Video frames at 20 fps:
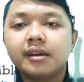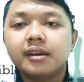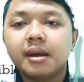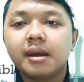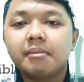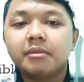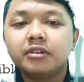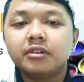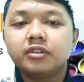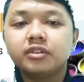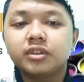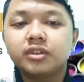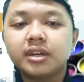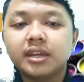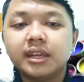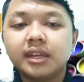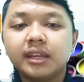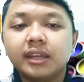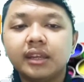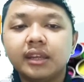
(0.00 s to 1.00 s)
Number
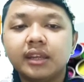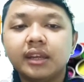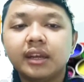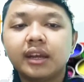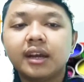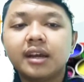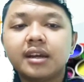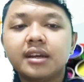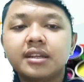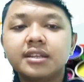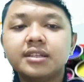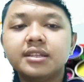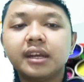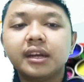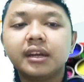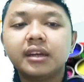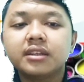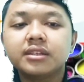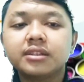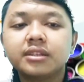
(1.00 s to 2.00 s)
3.
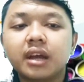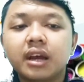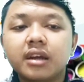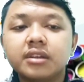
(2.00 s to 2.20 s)
Design less